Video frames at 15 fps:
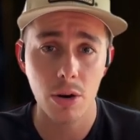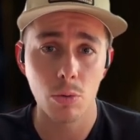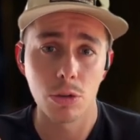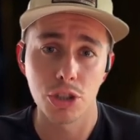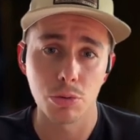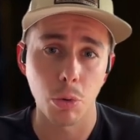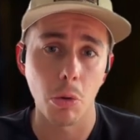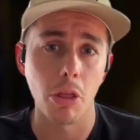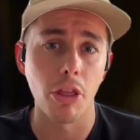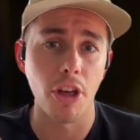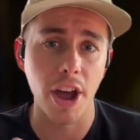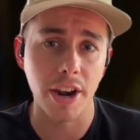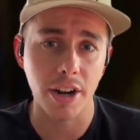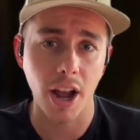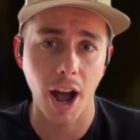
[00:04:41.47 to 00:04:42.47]
which will
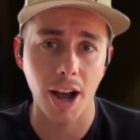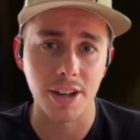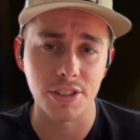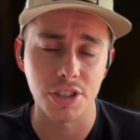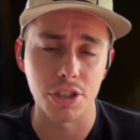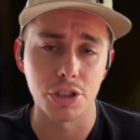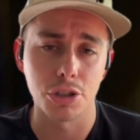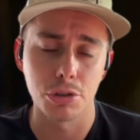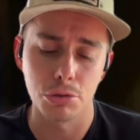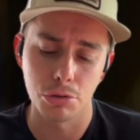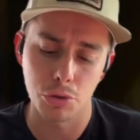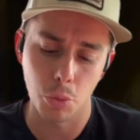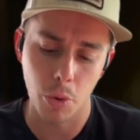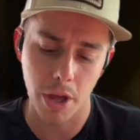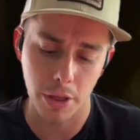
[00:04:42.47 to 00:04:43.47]
then cause issues
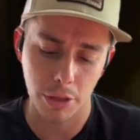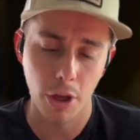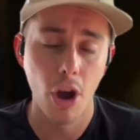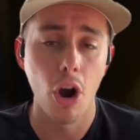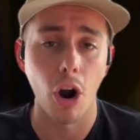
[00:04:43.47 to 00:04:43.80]
with